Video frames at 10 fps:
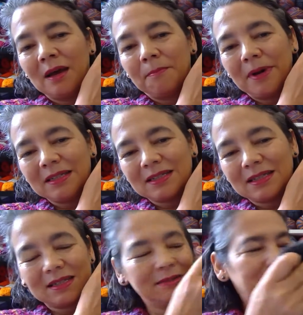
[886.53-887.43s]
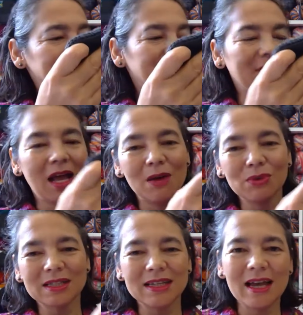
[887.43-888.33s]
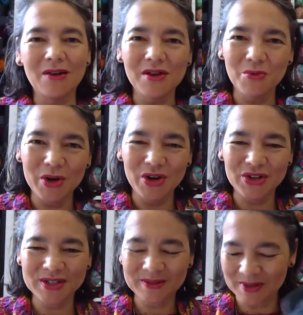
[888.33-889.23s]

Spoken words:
But I will see how that works.